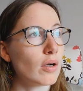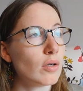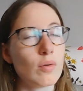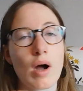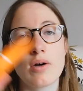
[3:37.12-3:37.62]

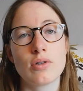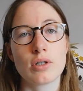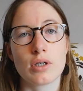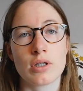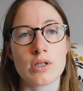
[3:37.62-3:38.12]
go out
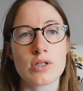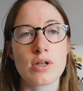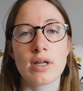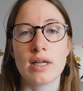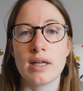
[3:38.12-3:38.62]
on a
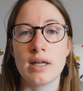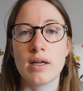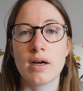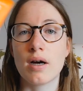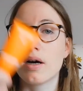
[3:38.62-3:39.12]
sunny
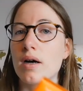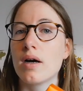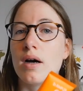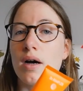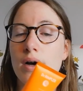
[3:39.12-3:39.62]

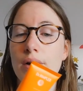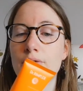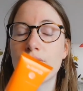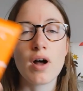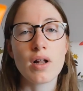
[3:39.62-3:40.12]

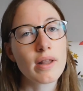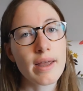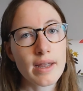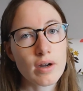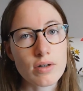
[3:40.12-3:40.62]
fall
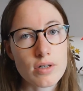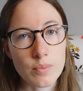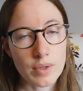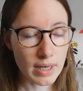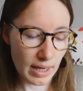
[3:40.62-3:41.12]
day or
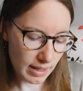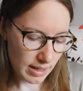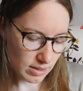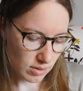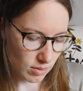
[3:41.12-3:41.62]
something like
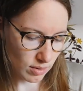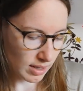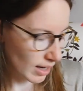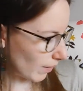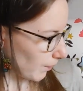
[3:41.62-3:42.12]
that, so
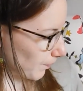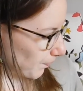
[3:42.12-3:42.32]
yeah.